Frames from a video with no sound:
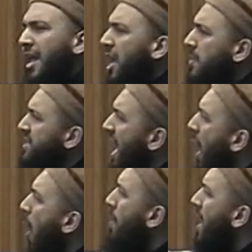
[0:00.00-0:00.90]
They come to
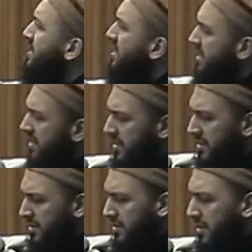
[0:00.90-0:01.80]
help us.
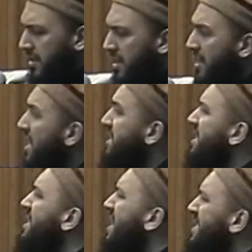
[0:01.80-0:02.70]
This
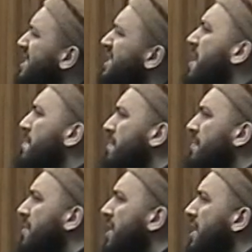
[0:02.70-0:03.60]
is their system.
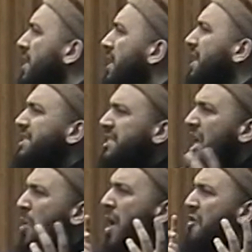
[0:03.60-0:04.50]
This is
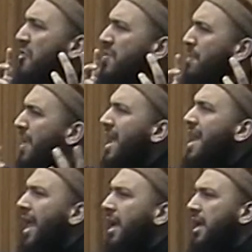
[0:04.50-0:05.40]
their way from the
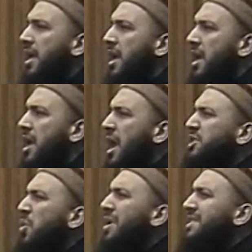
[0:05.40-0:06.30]
beginning.
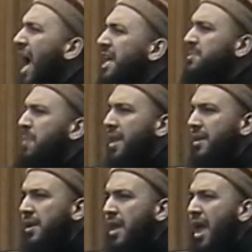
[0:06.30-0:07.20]
It always has been.